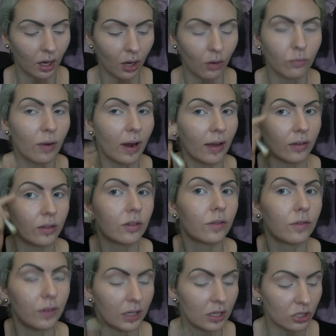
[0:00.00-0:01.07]
a rounded
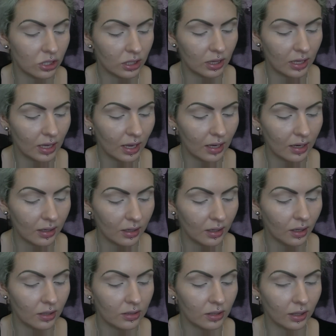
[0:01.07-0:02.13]
finish at the end,
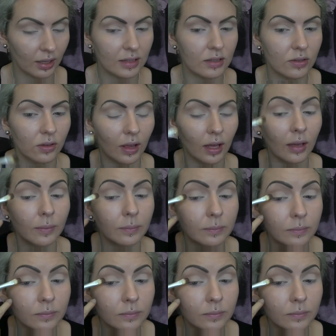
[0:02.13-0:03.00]
so let's do that.